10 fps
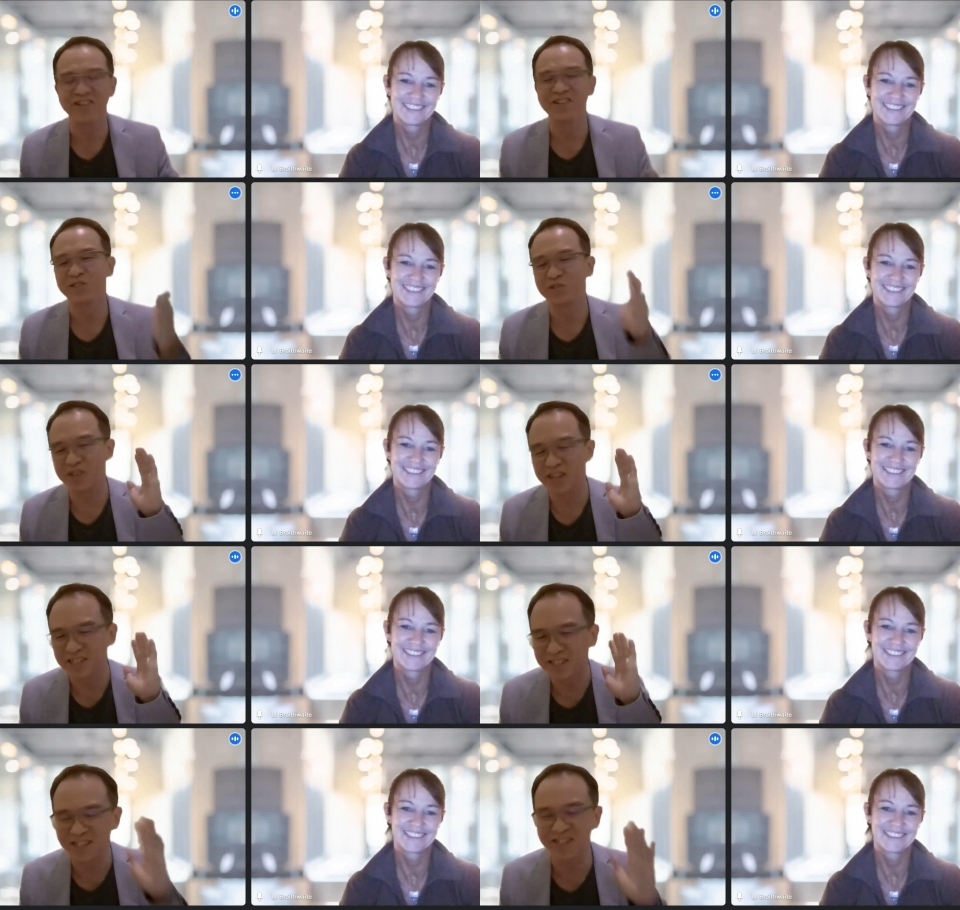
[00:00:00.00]
Speaker 1: to
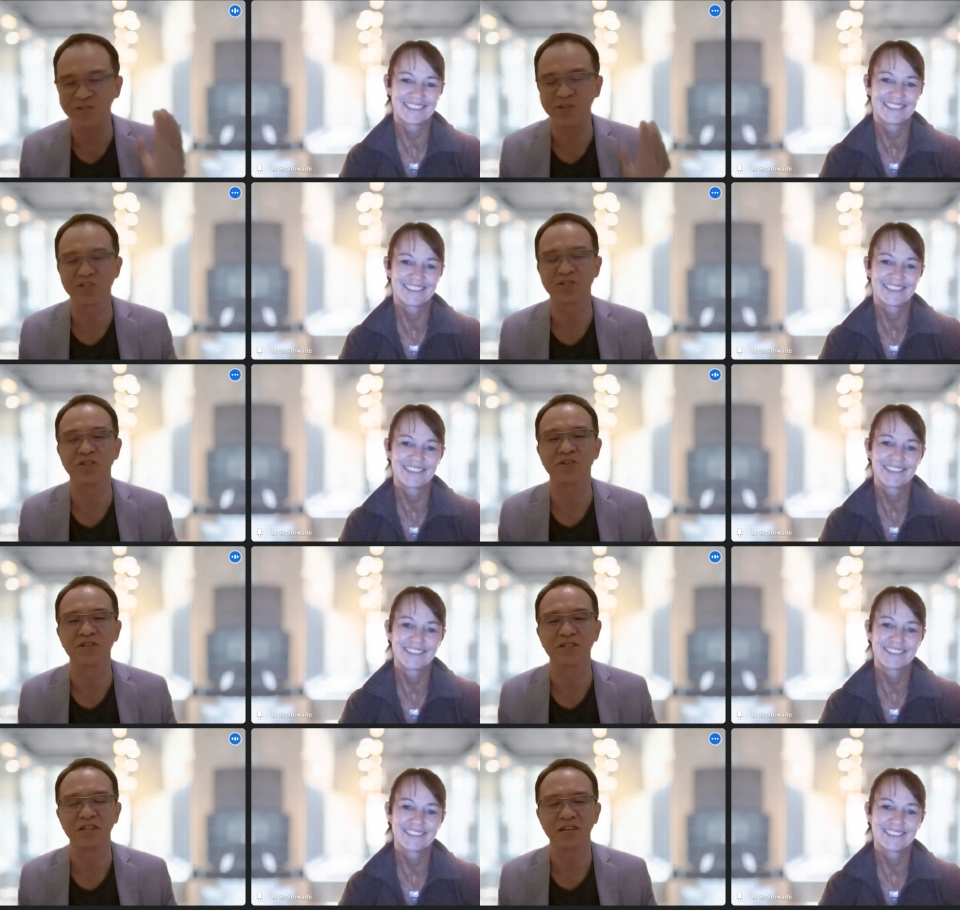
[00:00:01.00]
listen to your
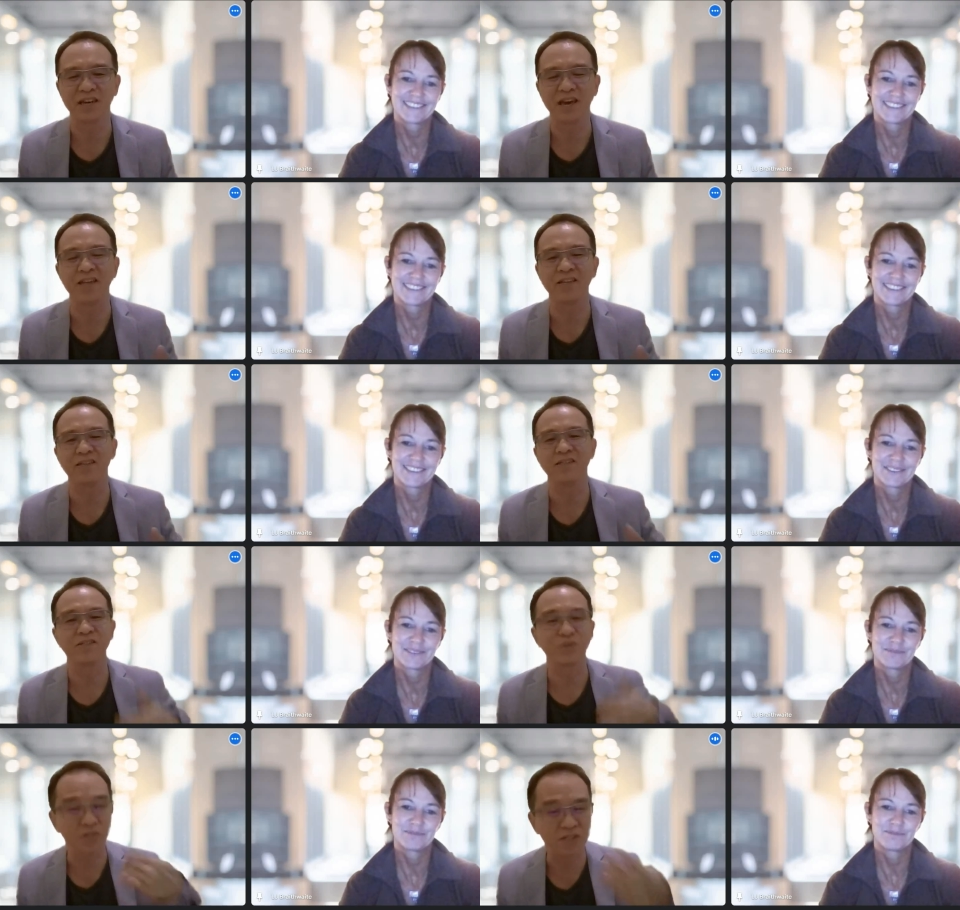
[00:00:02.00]
stories and to
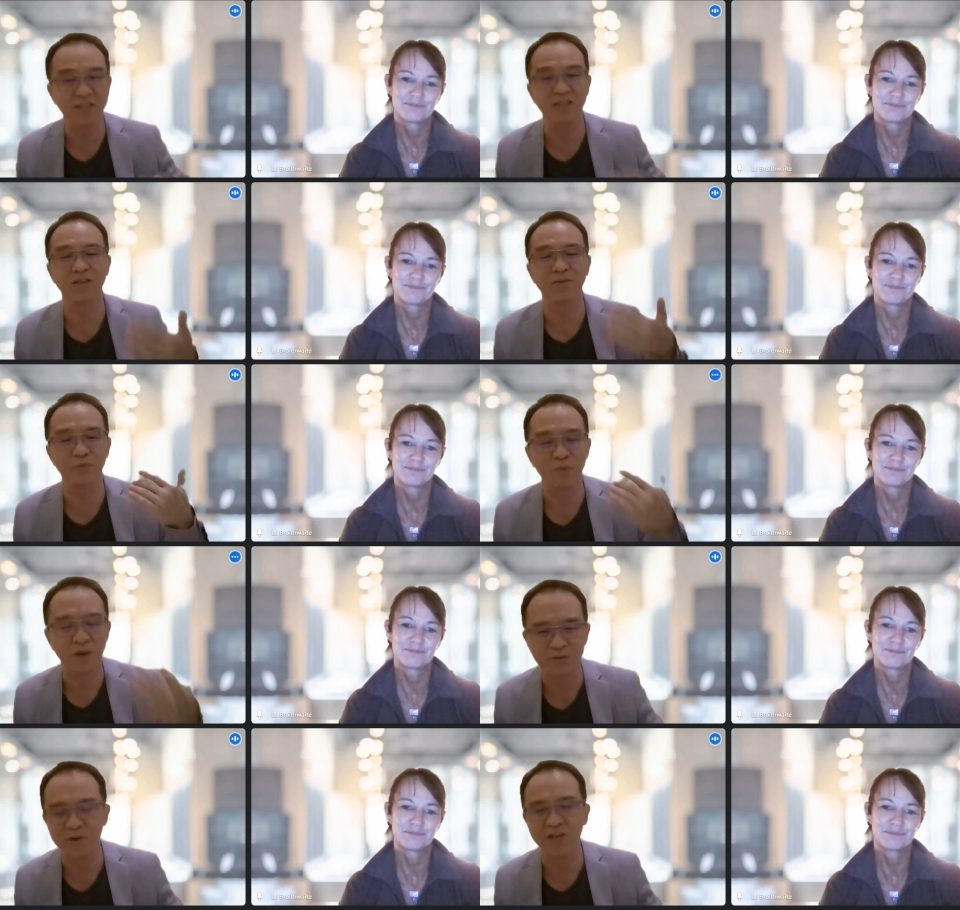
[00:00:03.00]
see in what
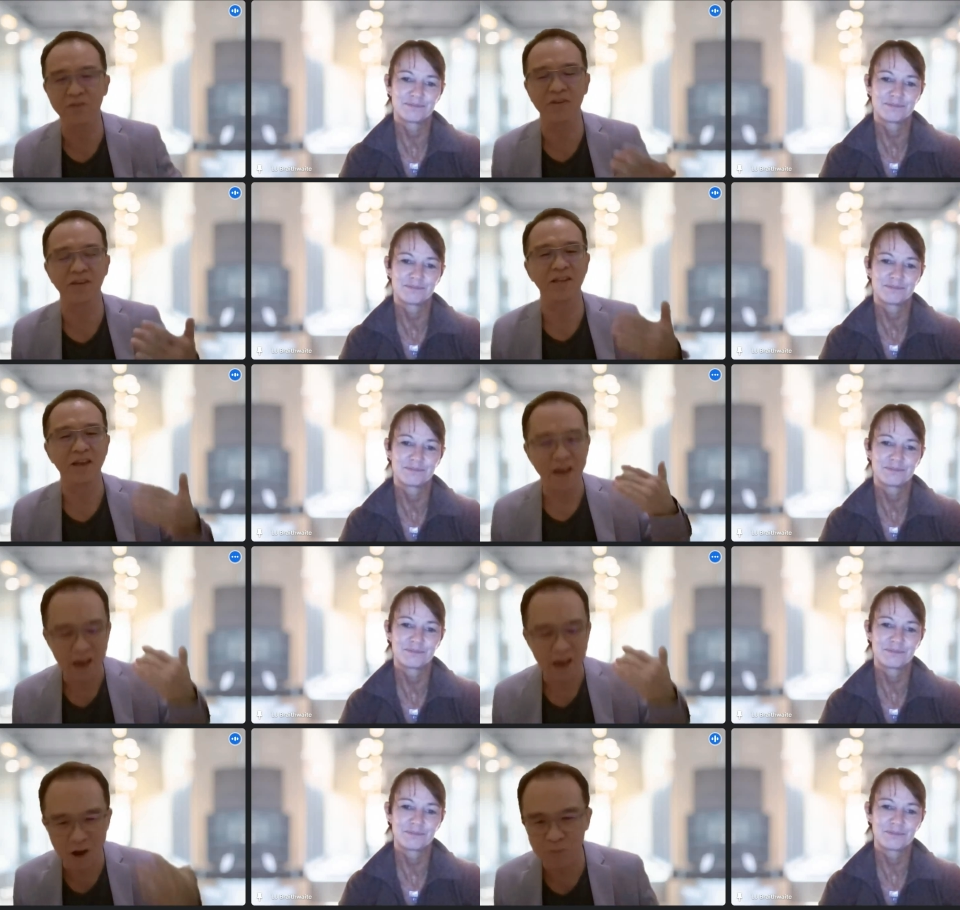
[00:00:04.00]
way we can
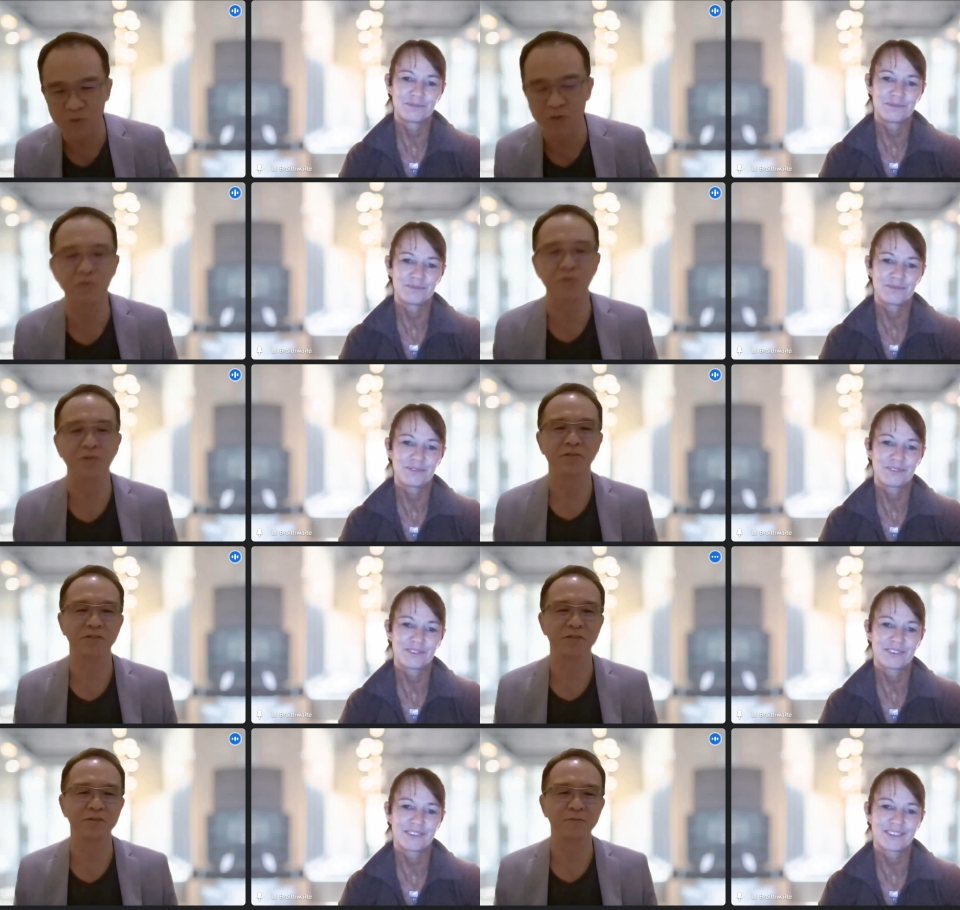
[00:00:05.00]
help you, you
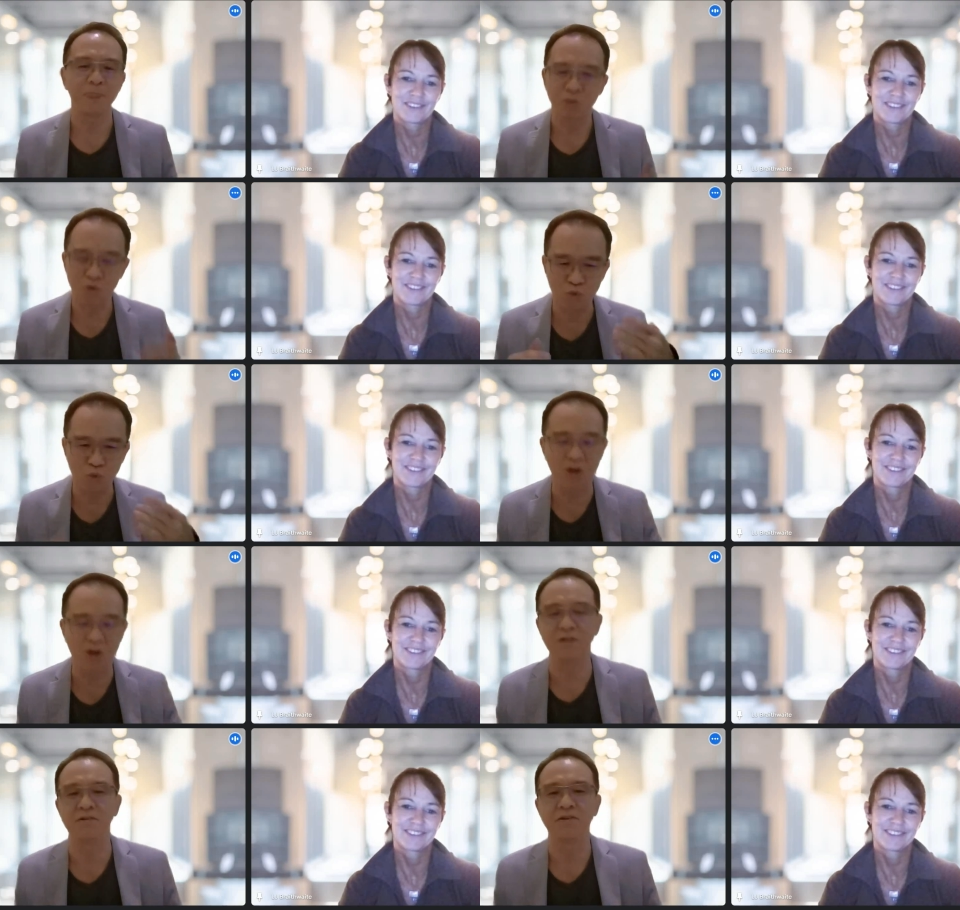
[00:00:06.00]
know, to work
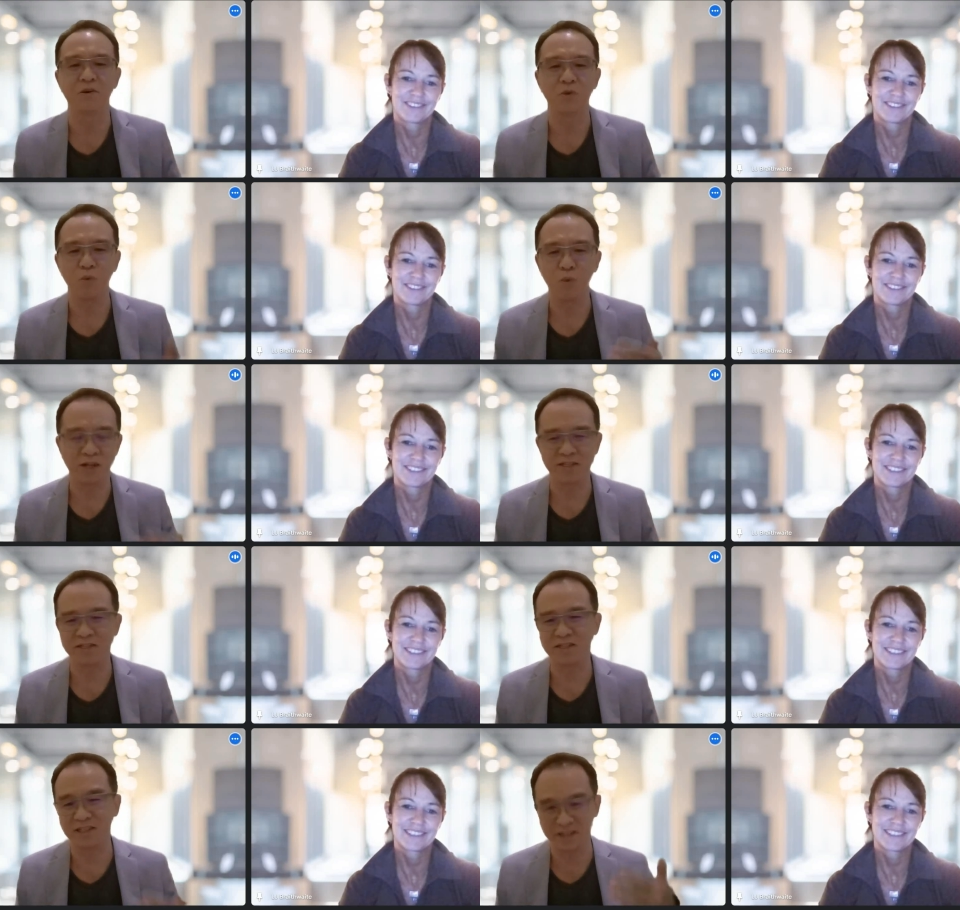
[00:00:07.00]
out what is
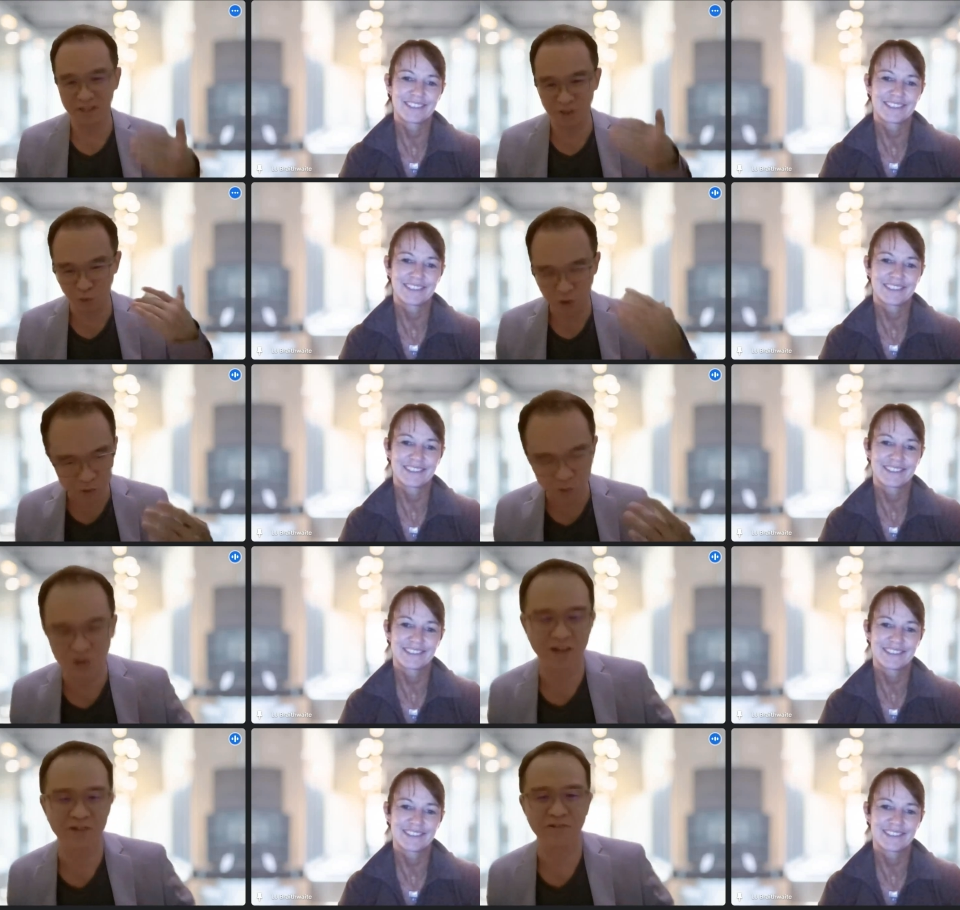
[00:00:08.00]
it that you want to work
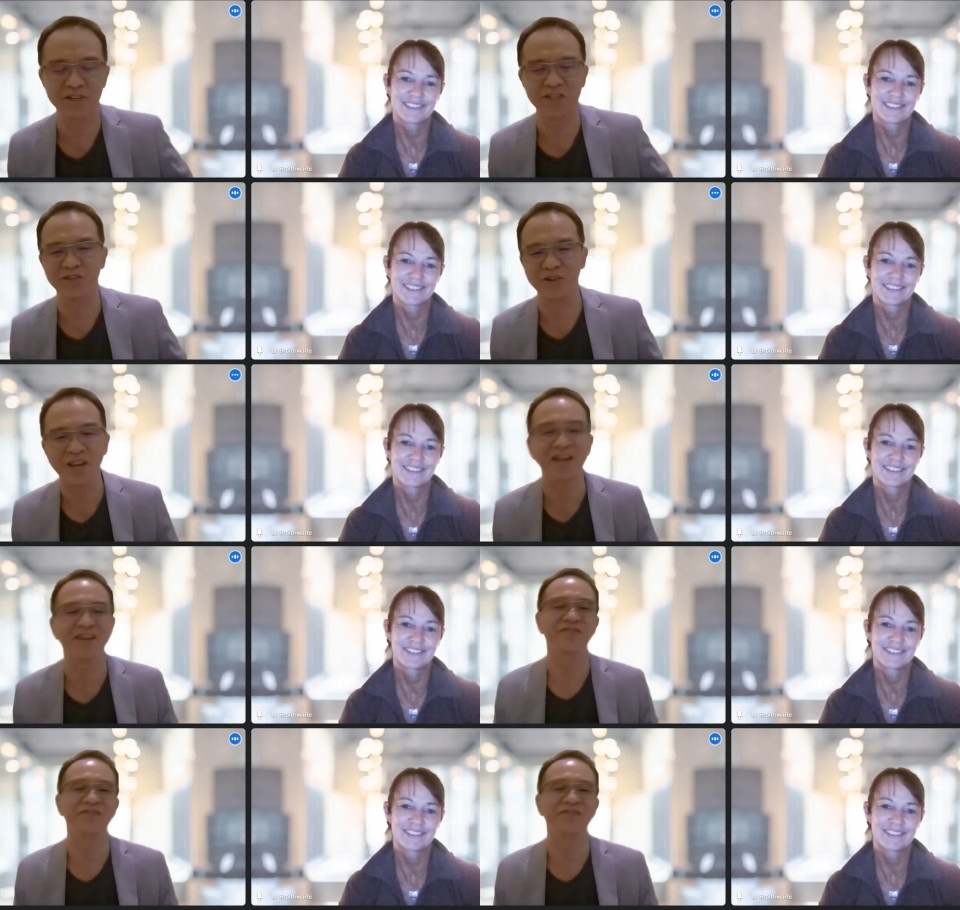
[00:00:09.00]
out in your life.